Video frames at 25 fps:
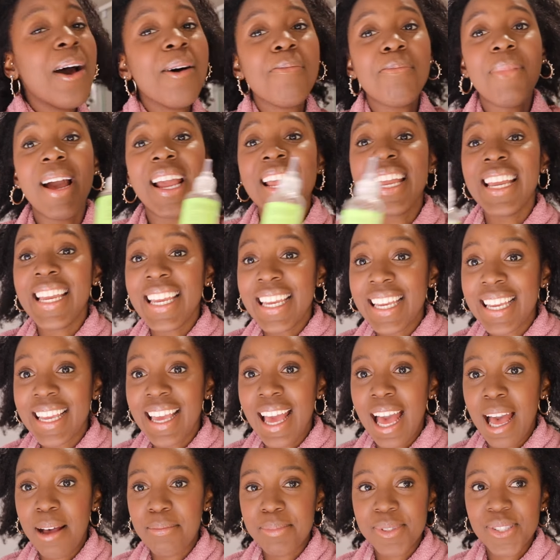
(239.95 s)
my heat
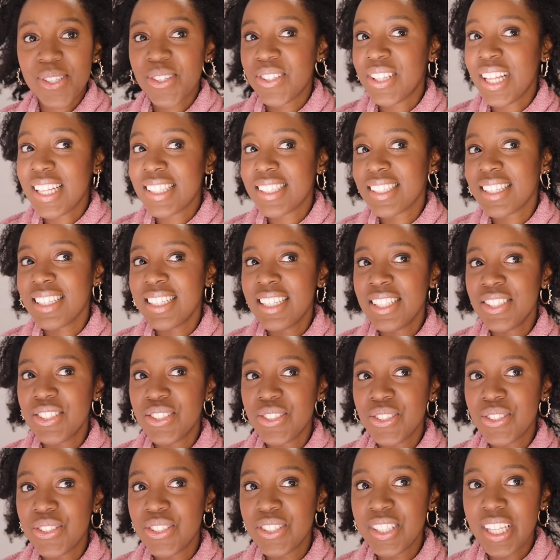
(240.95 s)
cap, so that's going to
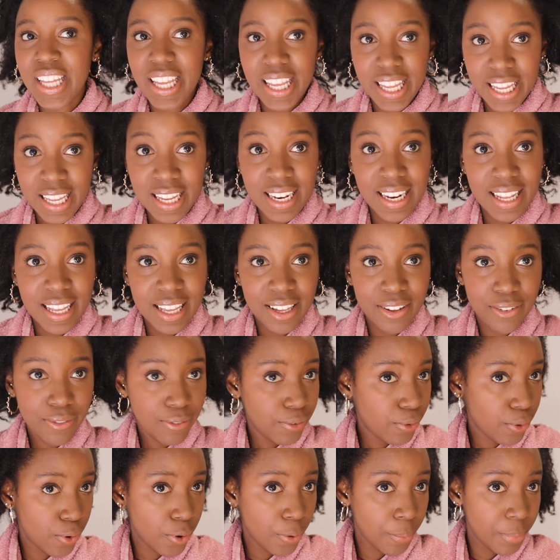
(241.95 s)
do the heating
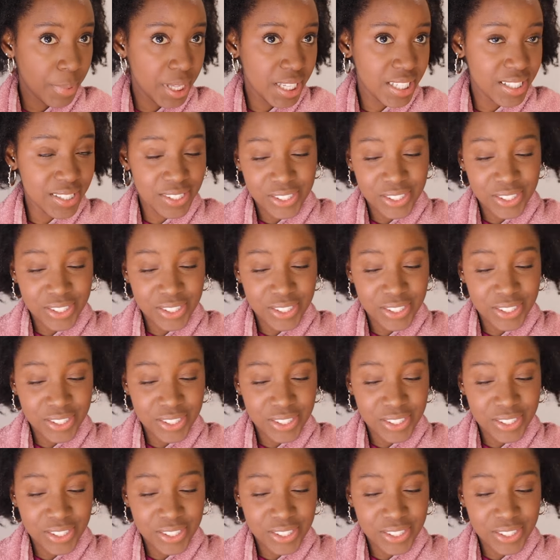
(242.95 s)
for me.